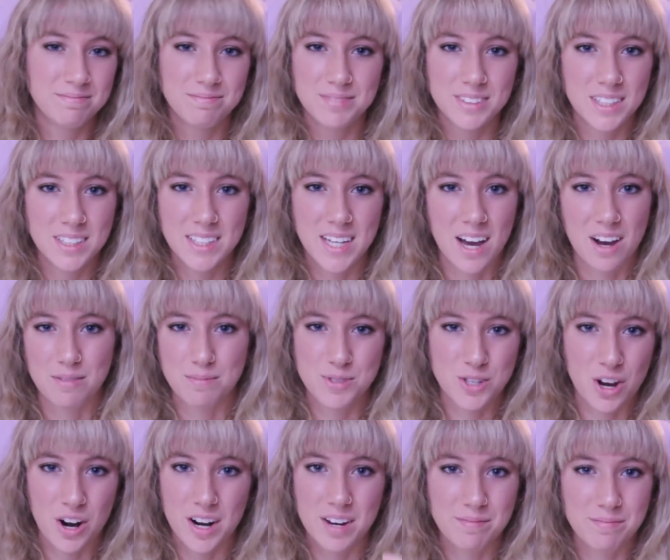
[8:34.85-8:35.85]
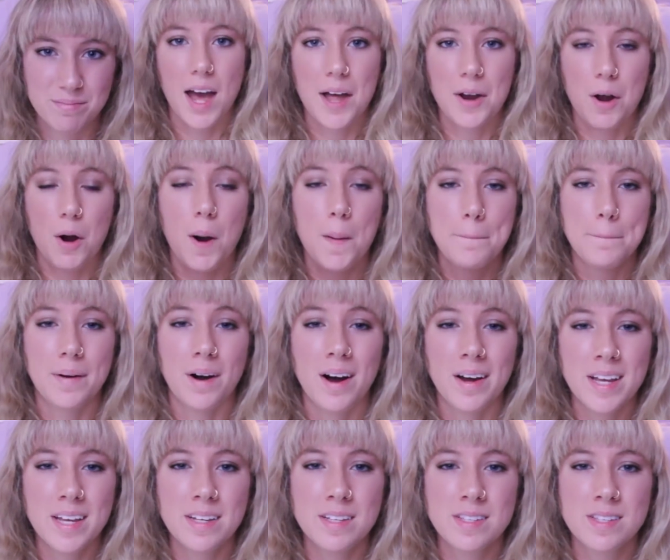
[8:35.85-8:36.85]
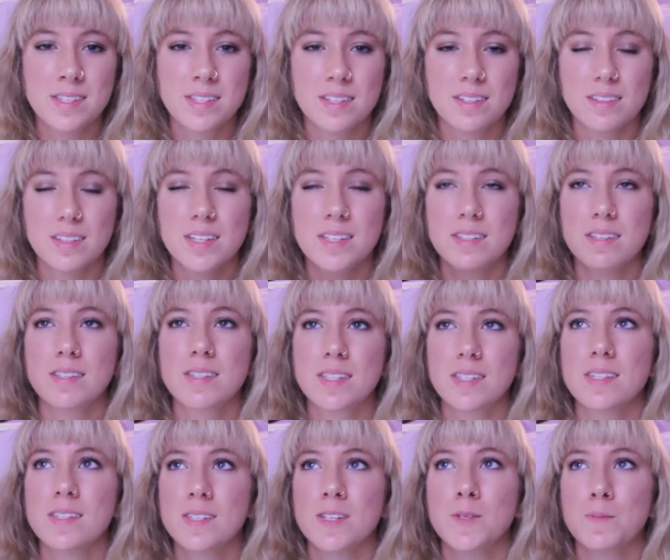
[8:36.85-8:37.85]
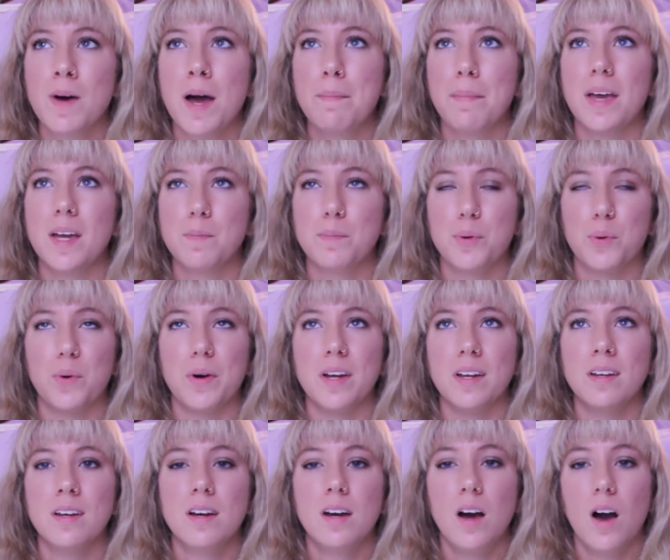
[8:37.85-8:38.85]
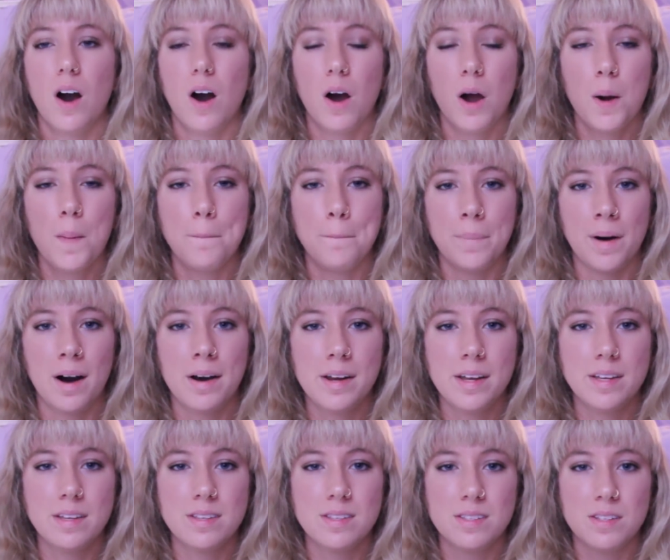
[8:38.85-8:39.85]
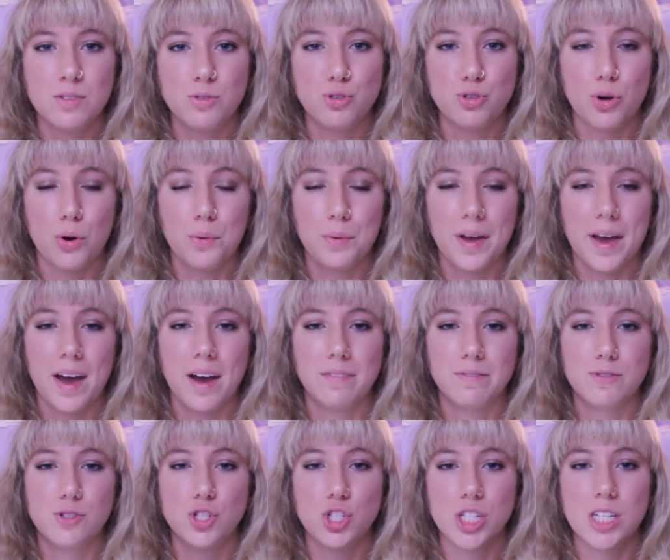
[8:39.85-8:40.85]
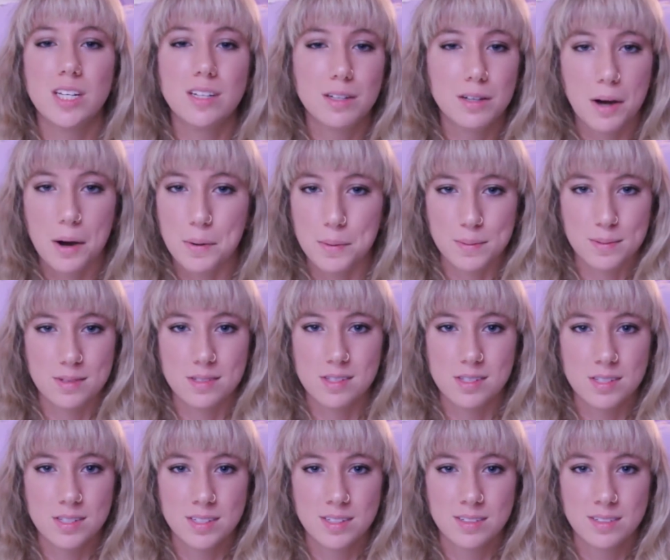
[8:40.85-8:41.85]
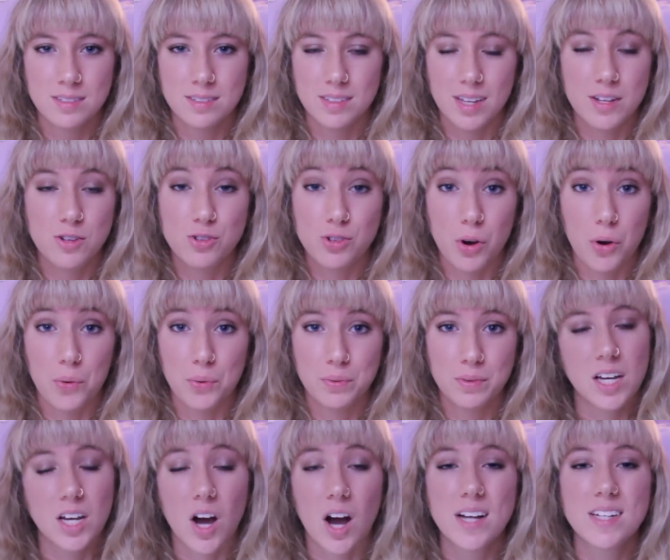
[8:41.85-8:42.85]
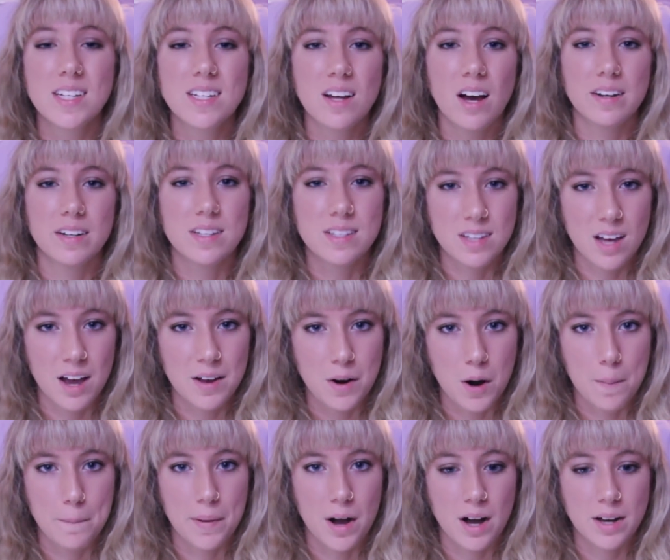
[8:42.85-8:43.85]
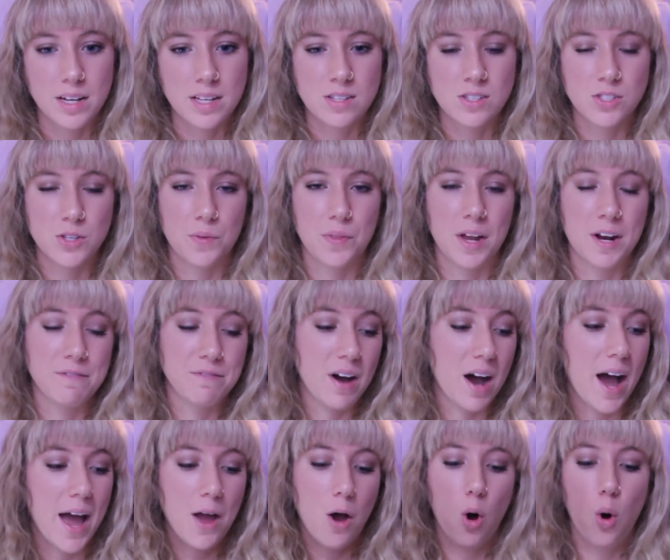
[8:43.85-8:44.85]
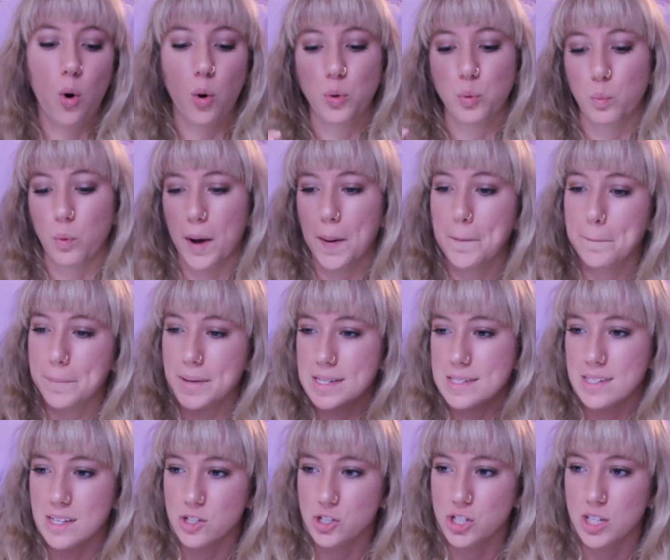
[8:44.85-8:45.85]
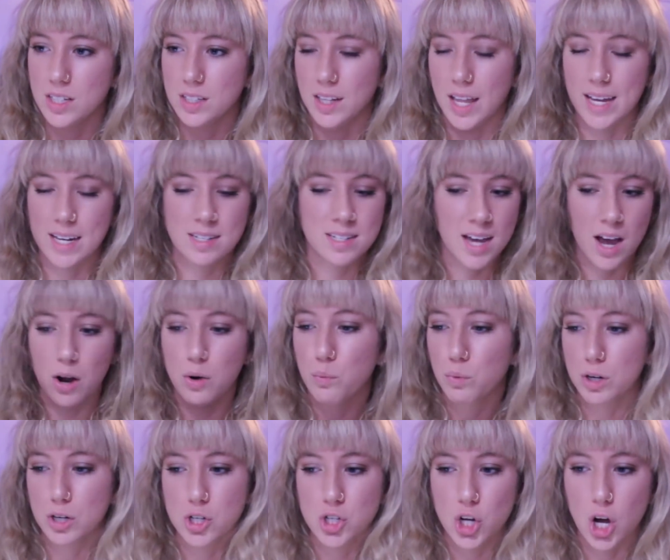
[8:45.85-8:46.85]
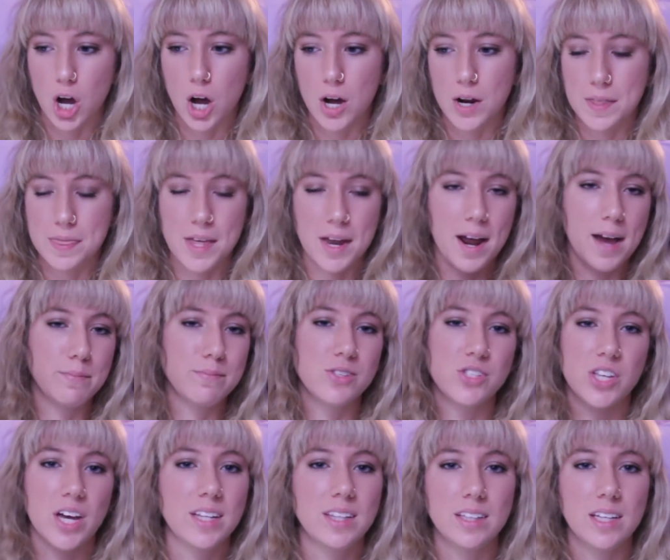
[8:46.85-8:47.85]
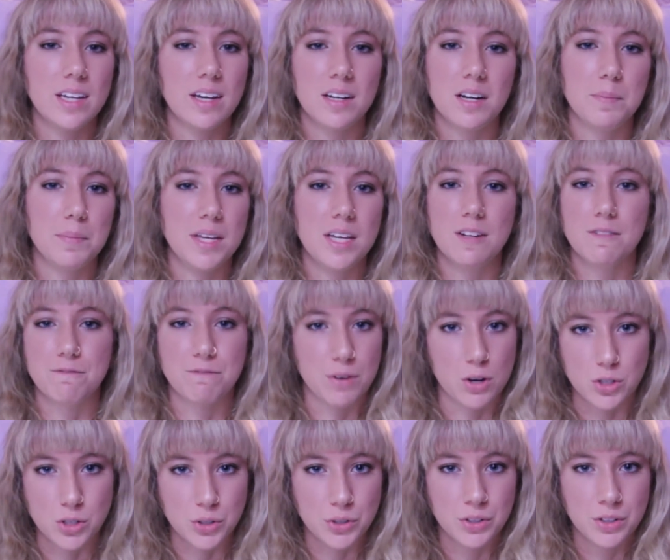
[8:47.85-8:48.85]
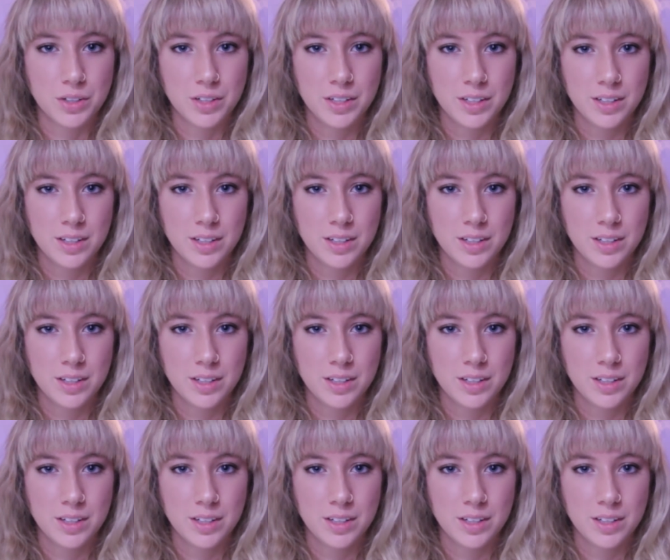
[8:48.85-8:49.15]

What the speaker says: Doesn't count, sorry. And our bodies, this is my main point. Our bodies don't have cheat codes. They don't. God did not design our bodies so that if I hold one position, like downward dog, that I'm suddenly gonna be infertile.